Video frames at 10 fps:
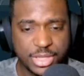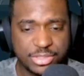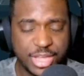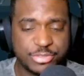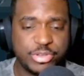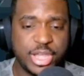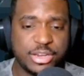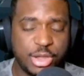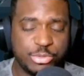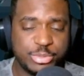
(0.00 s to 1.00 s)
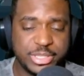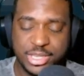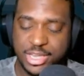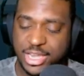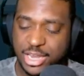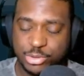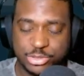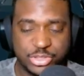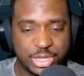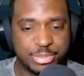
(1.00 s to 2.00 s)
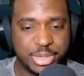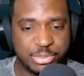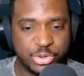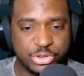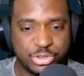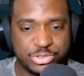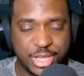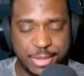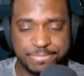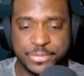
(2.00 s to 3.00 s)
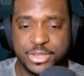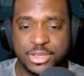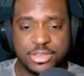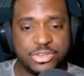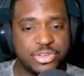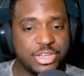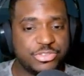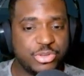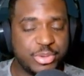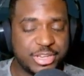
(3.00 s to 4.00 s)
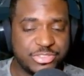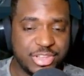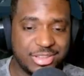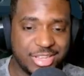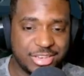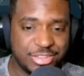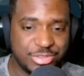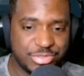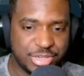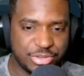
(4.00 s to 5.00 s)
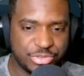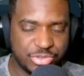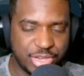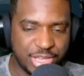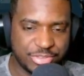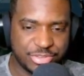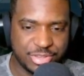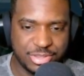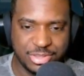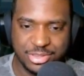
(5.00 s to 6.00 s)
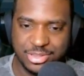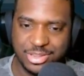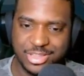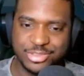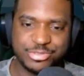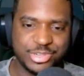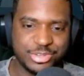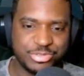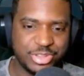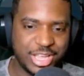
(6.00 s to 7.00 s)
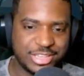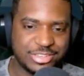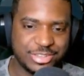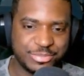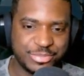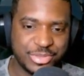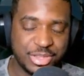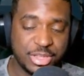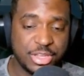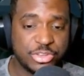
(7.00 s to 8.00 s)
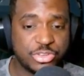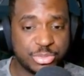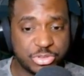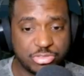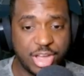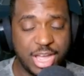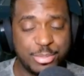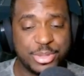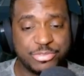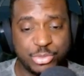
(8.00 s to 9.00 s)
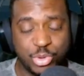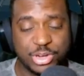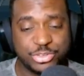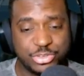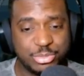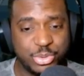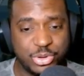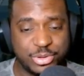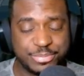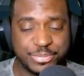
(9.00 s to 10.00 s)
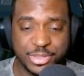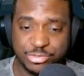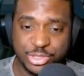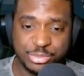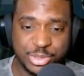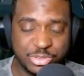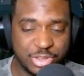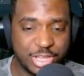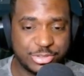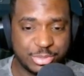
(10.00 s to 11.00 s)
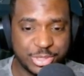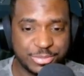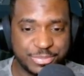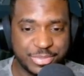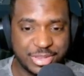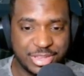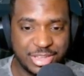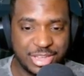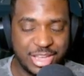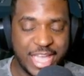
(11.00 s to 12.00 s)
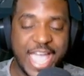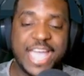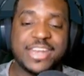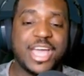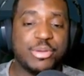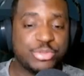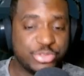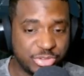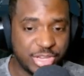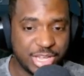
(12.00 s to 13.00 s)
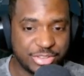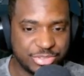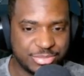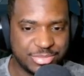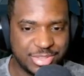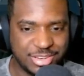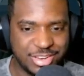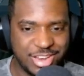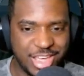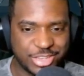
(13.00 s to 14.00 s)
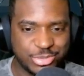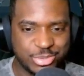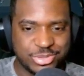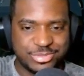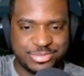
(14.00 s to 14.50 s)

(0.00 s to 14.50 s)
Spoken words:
Thanks for hanging out with me. I don't want to take up any more of your time. You guys know what I say at the end of these videos. You guys like the video if you liked it. Subscribe if you want to see more. It really means a lot to me. And I will see you guys in the next one.